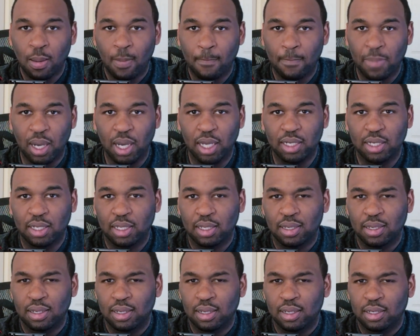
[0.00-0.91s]
But
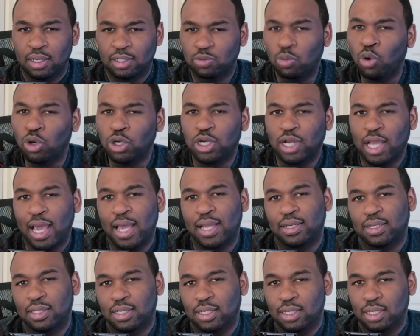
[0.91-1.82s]
there's more to that.
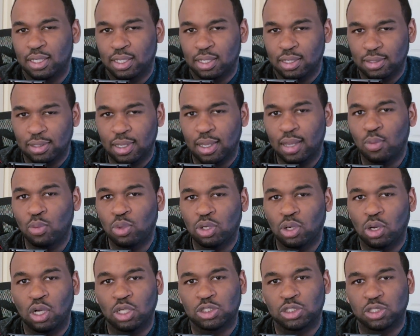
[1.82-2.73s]
The M1
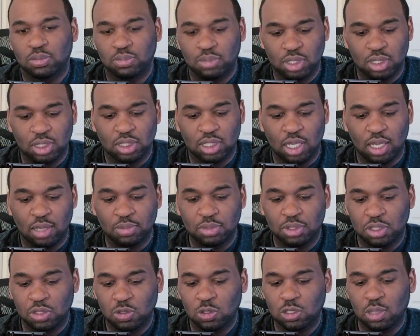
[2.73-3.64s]
Ultra means the
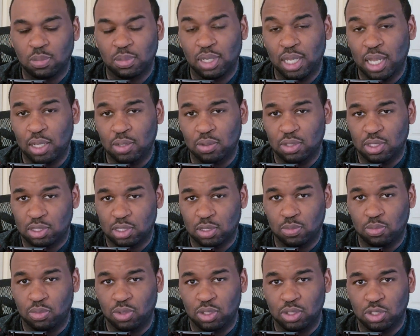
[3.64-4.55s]
M2 is coming out at
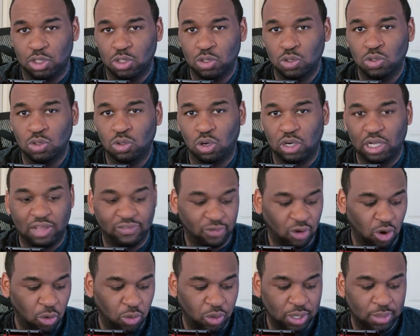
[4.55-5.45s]
some point soon, or they have
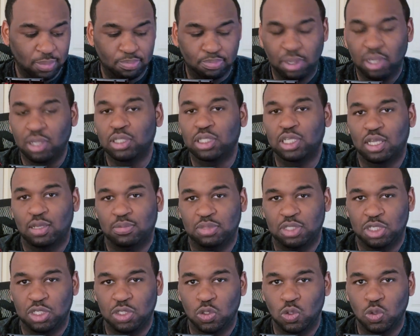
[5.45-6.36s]
already built the
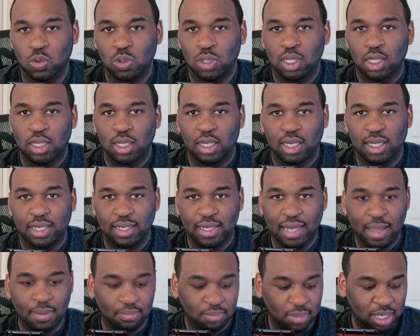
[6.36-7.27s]
M2, and
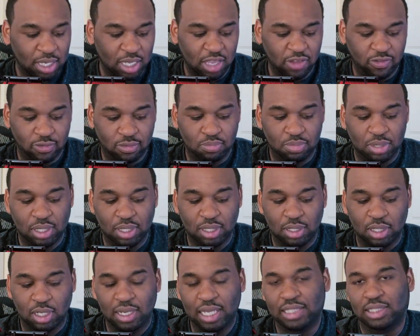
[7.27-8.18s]
that might even be
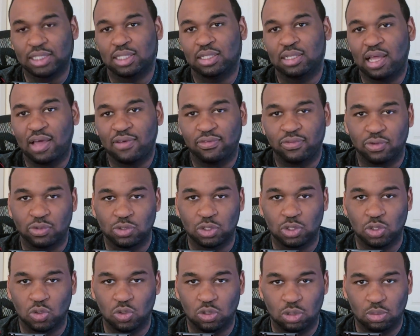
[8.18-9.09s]
the next level
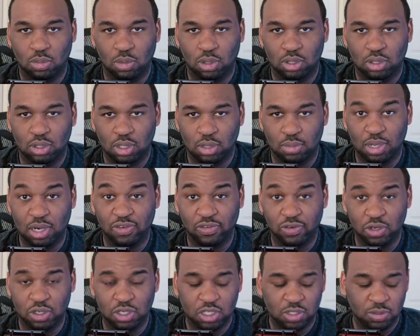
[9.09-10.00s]
to the
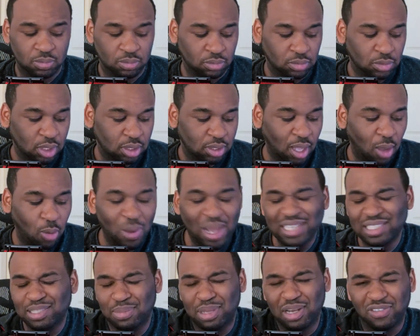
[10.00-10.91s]
metaverse. Now, why
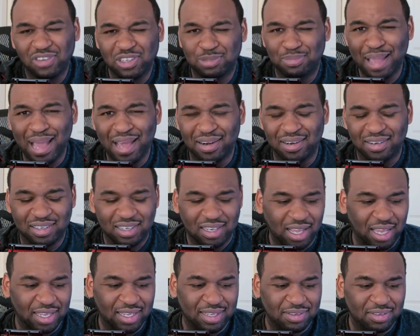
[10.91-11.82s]
does the metaverse matter?
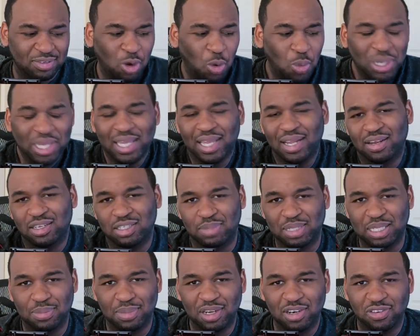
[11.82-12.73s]
Like, no one cares
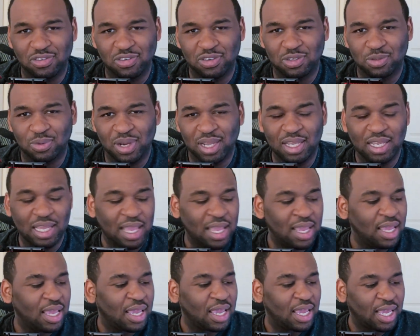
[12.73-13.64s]
about the metaverse, right?
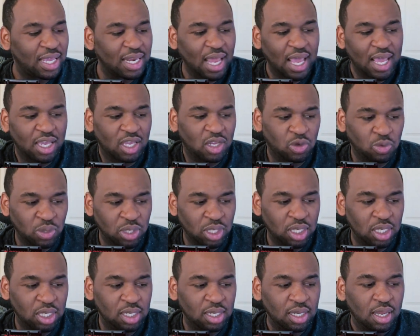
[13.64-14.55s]
And I
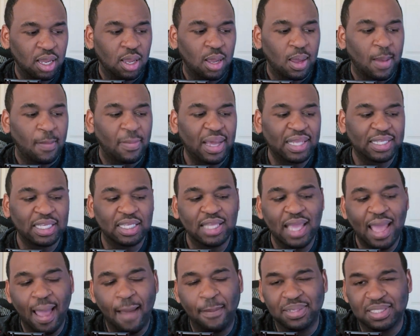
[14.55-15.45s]
agree, but I think
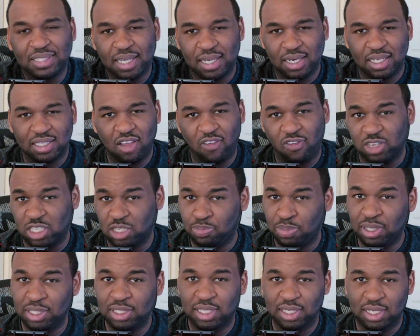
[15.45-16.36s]
Apple's taking a different
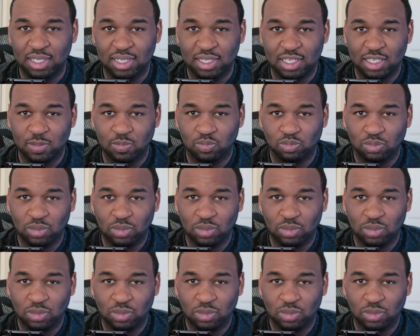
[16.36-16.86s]
spin to this.